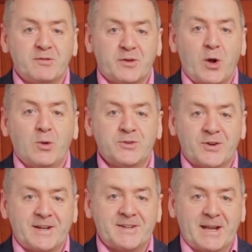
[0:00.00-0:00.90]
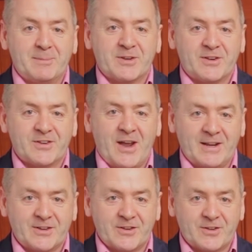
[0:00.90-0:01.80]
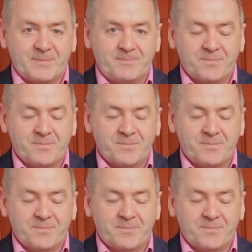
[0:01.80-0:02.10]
for all tray types and sizes.